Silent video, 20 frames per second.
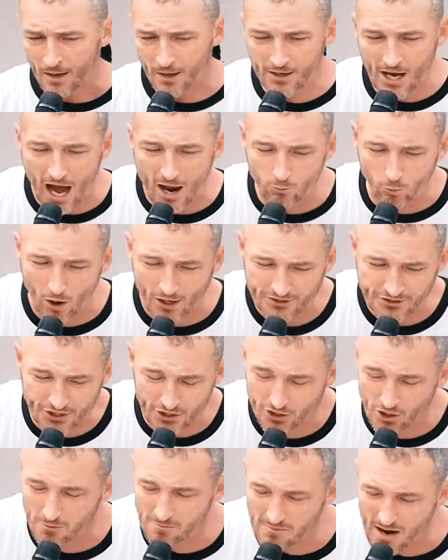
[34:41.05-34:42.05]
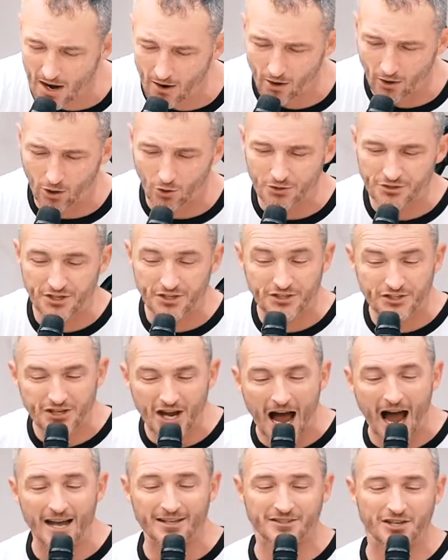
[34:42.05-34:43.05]
God wants to do miracles and
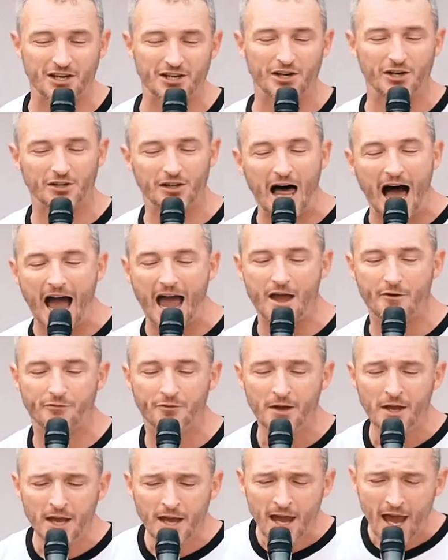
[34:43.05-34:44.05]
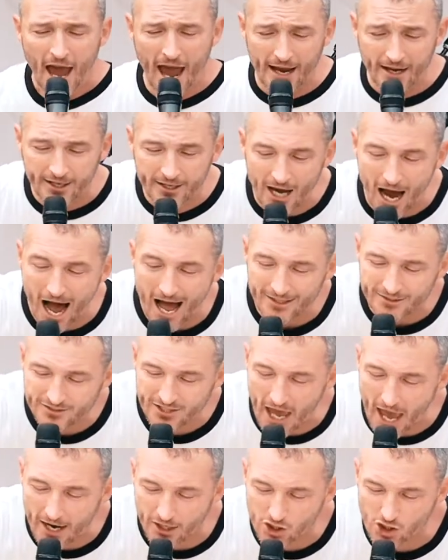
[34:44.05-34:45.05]
signs in your life, and God
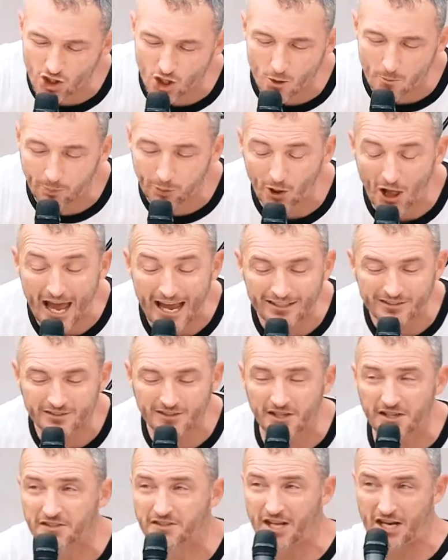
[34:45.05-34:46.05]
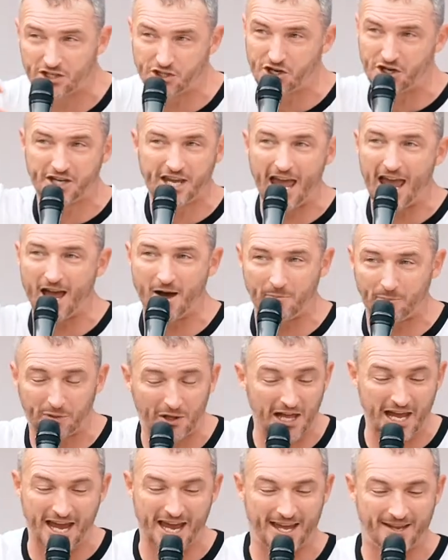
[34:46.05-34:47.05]
takes you places that you can't
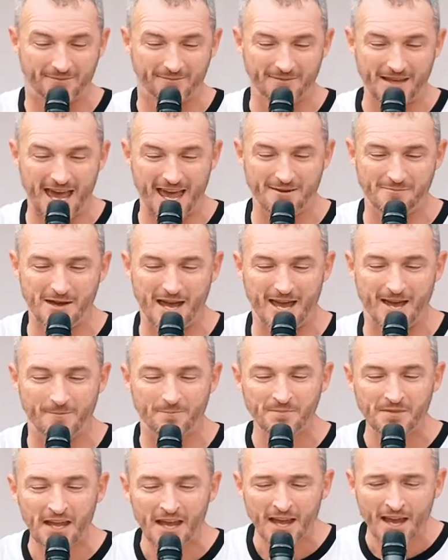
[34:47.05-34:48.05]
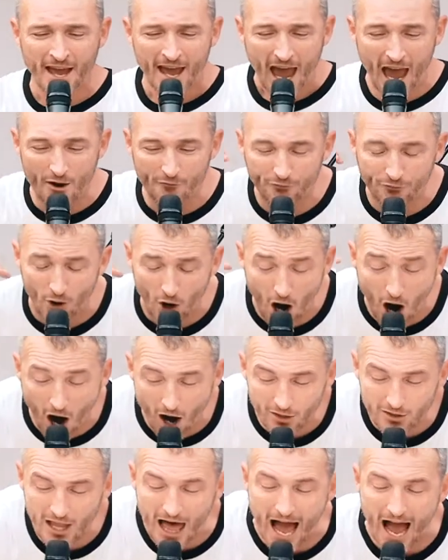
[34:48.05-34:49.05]
plan. Amen. And for
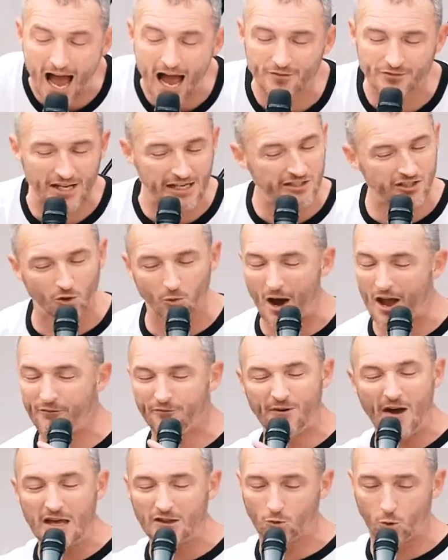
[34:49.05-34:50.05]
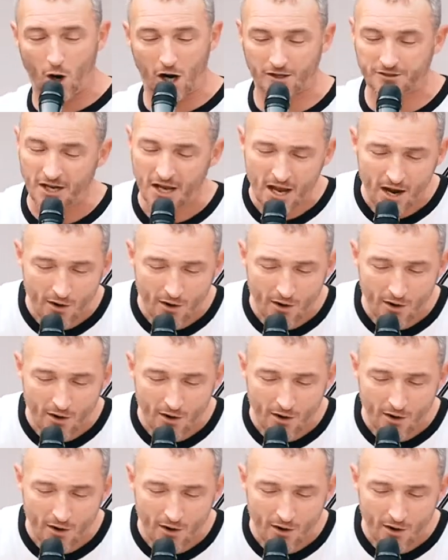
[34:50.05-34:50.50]
our lives, that's the way faith works.